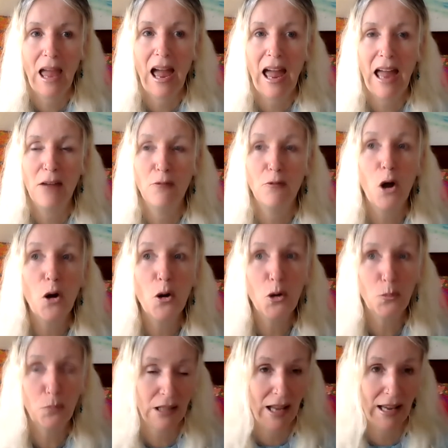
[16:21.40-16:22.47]
a role
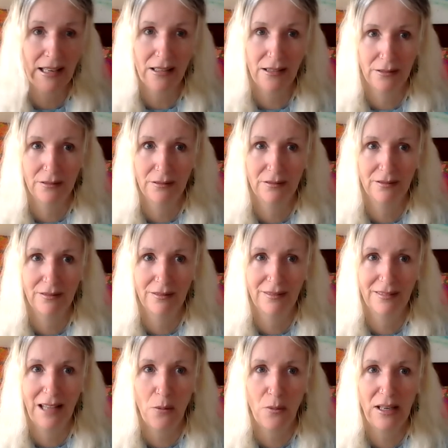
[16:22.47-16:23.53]
player,
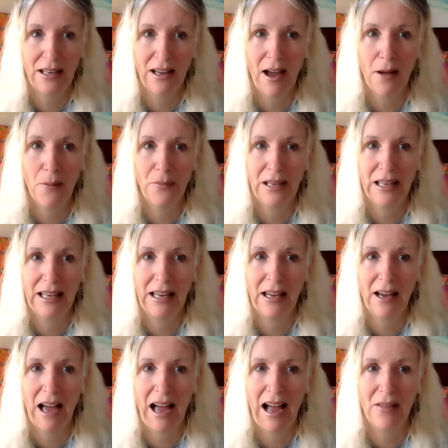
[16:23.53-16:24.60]
that we come
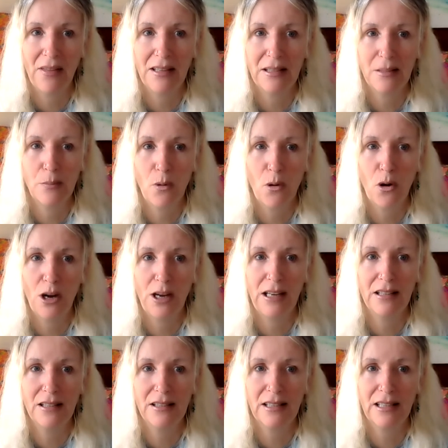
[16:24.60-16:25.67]
here at this
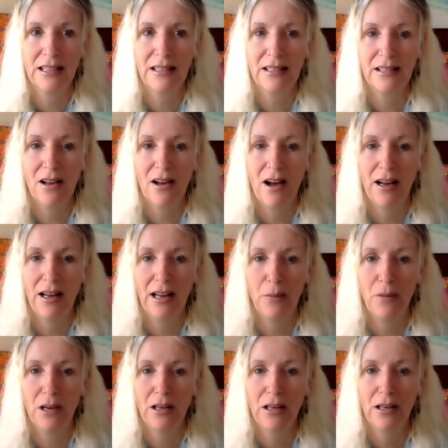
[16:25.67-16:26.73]
point in time